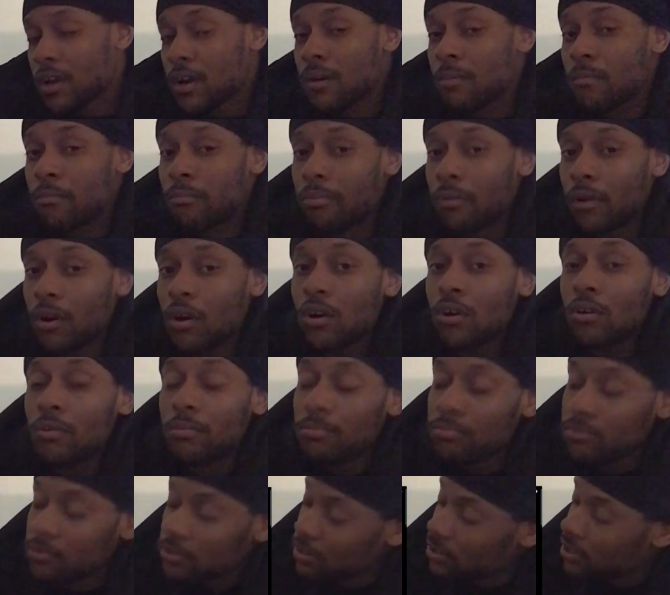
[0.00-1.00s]
Bro.
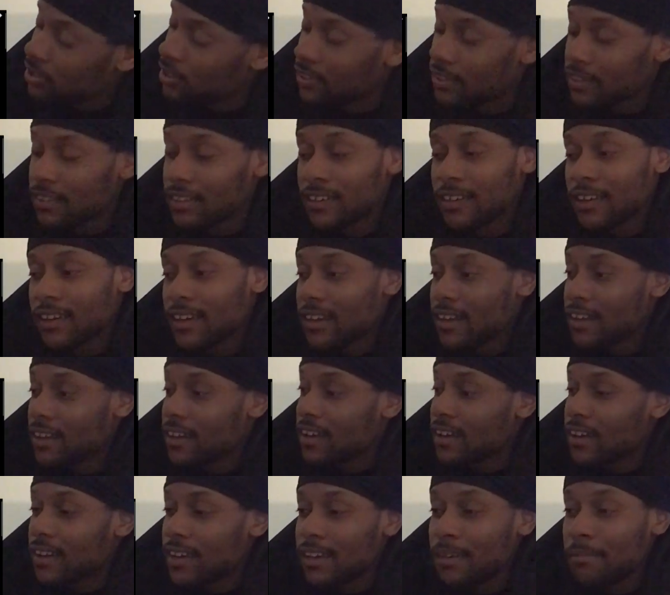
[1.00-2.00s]

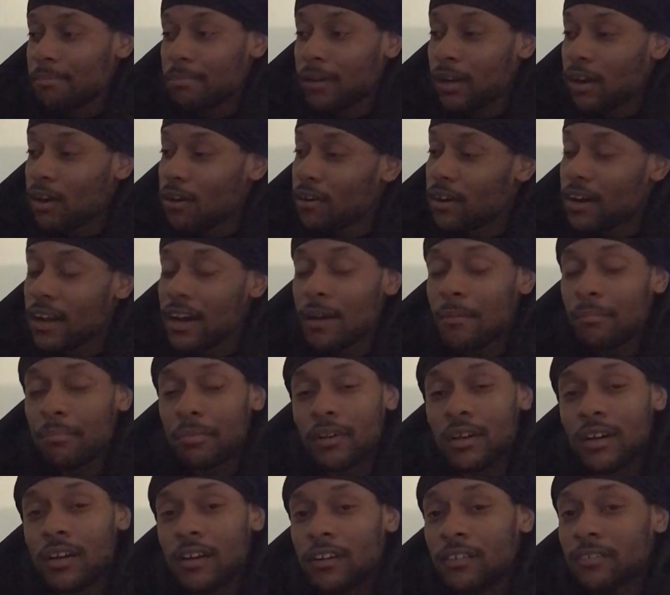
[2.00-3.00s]
He blowing up,
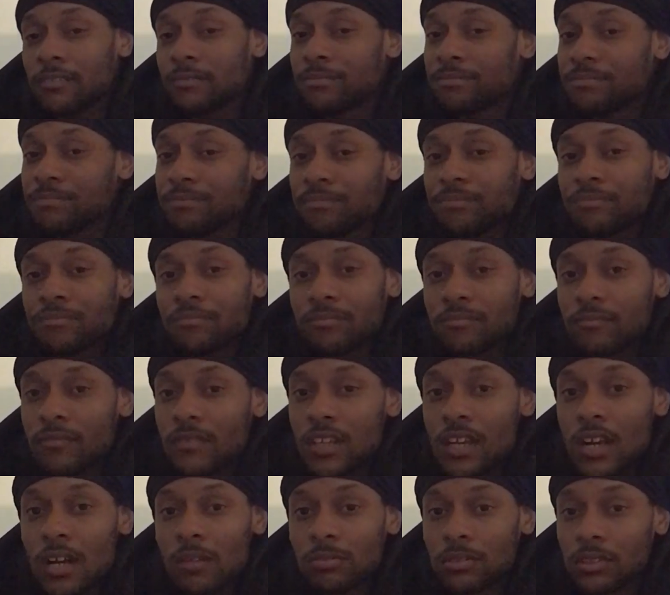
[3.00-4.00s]
bro.
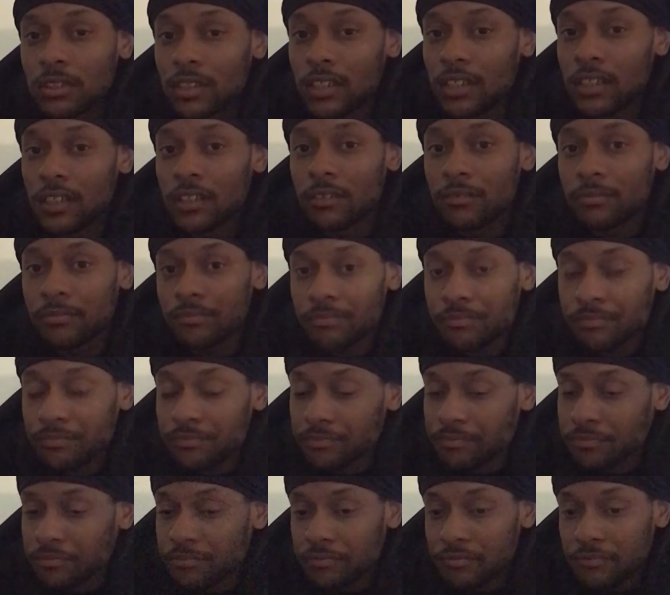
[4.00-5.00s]
You know what I'm saying?
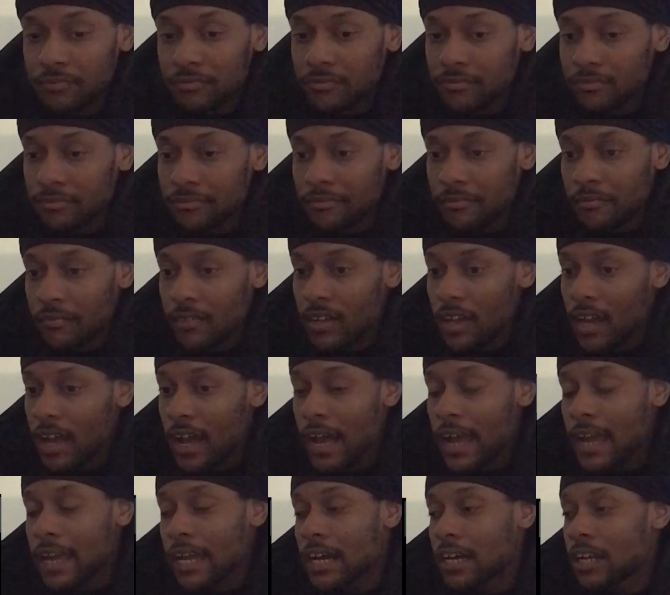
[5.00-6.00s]

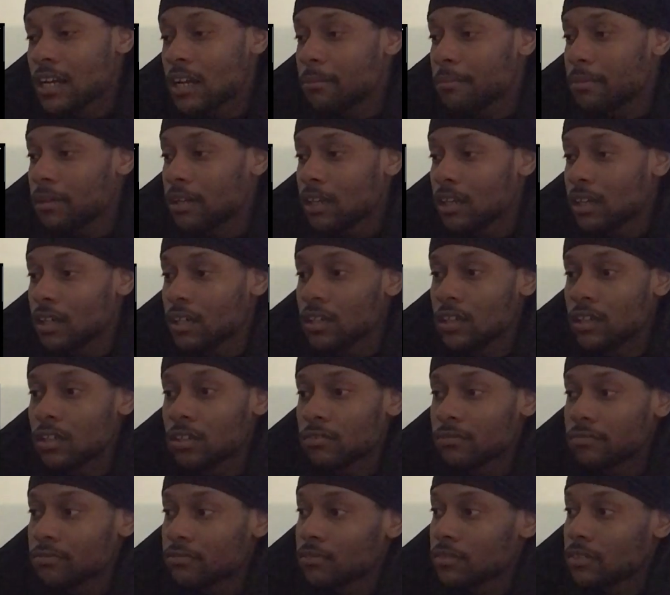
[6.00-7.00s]
I ain't got nothing but
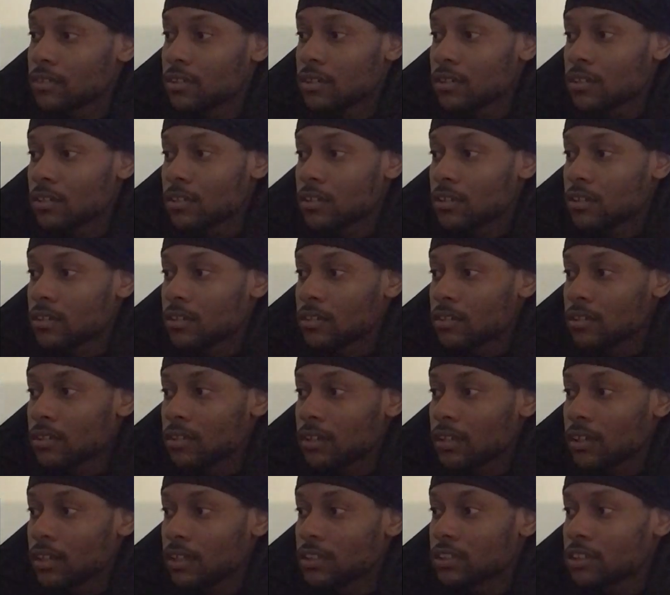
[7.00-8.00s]
love
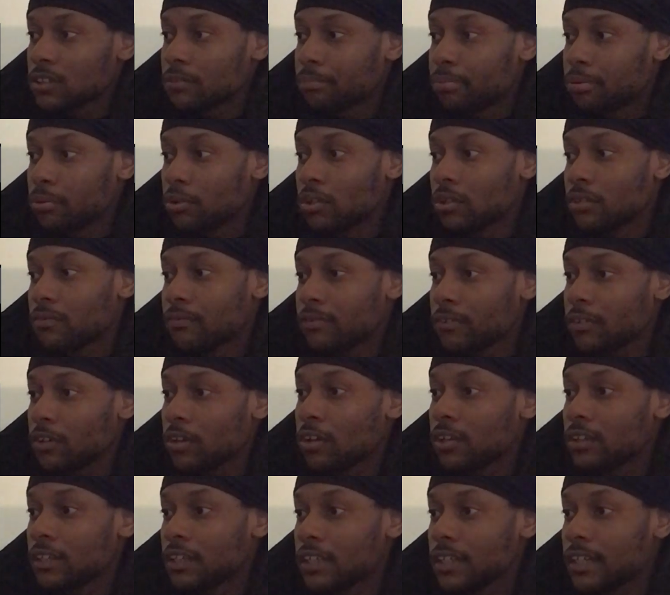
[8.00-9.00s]
and support for
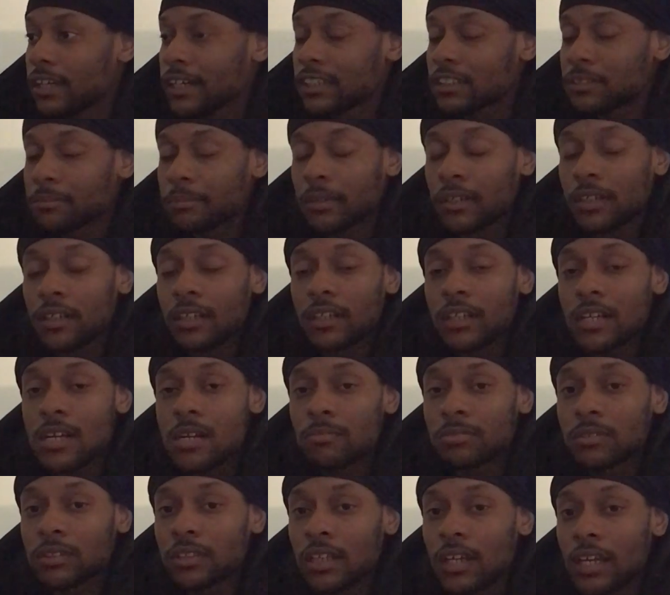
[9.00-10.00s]
all these niggas, man. You know what
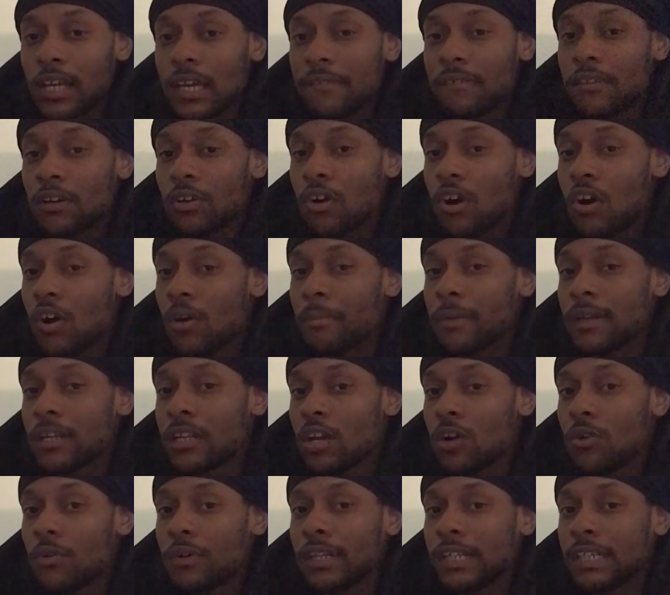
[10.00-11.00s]
I'm saying? Even though I don't be
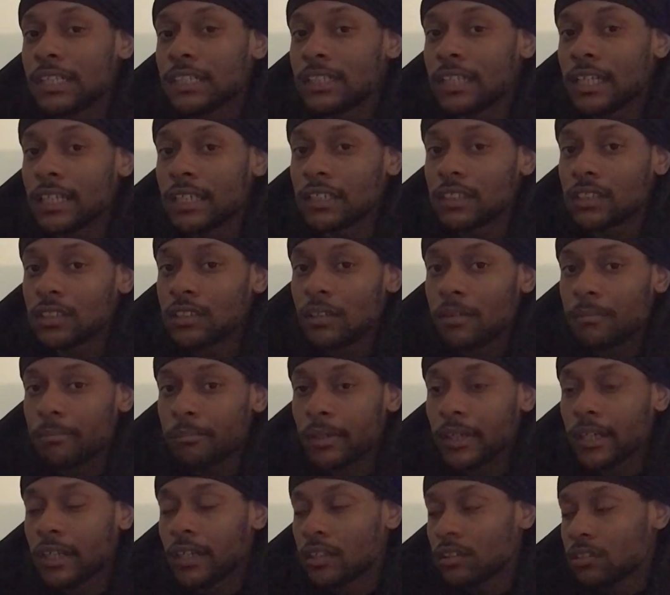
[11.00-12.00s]
knowing these niggas,
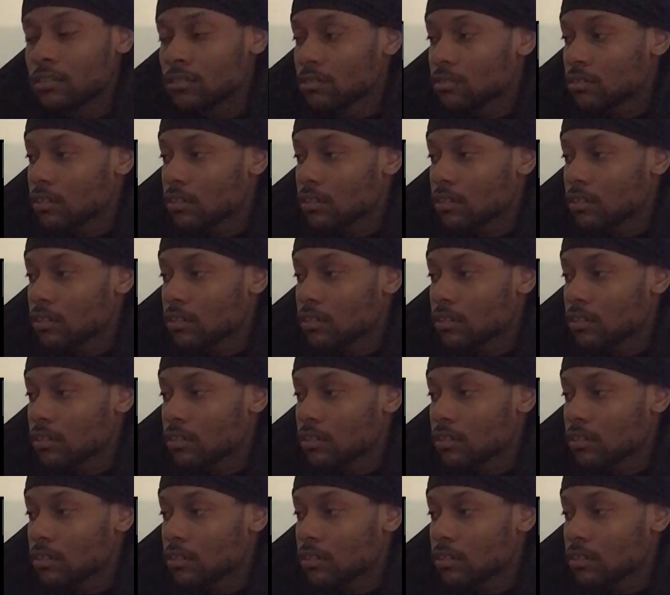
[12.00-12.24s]
but